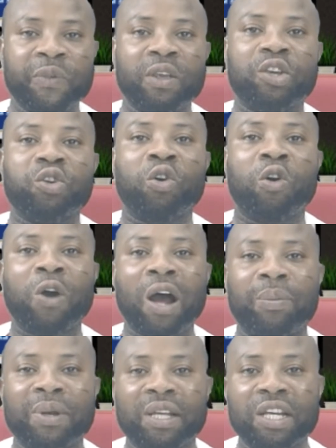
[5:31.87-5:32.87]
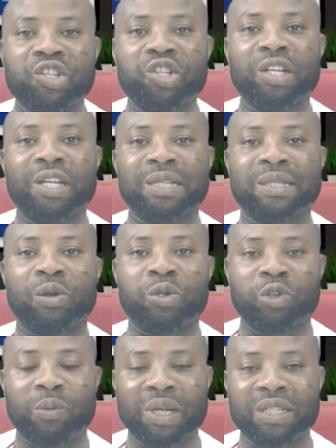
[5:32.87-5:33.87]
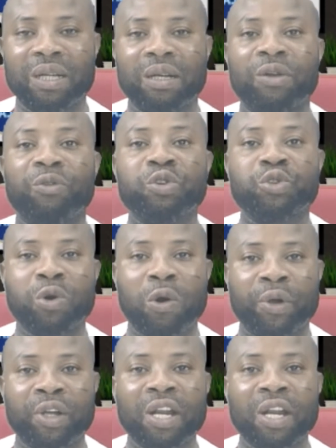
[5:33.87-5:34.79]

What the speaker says: your application is automatically withdrawn